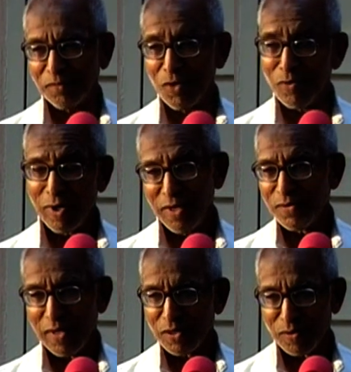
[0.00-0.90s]
What
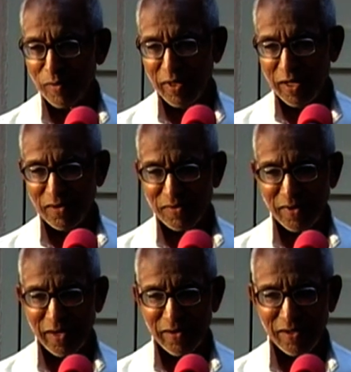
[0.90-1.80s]
is
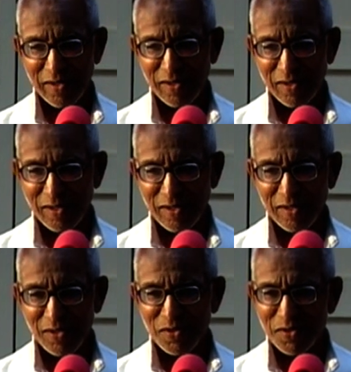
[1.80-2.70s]
experiencing?
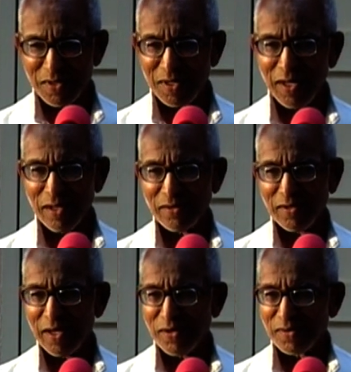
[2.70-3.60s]
Seeing
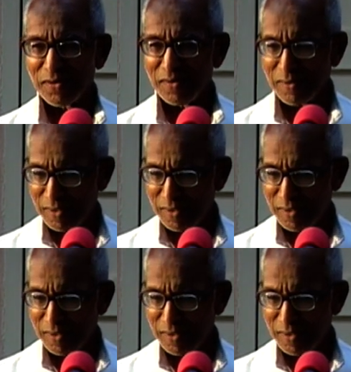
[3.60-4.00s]
things,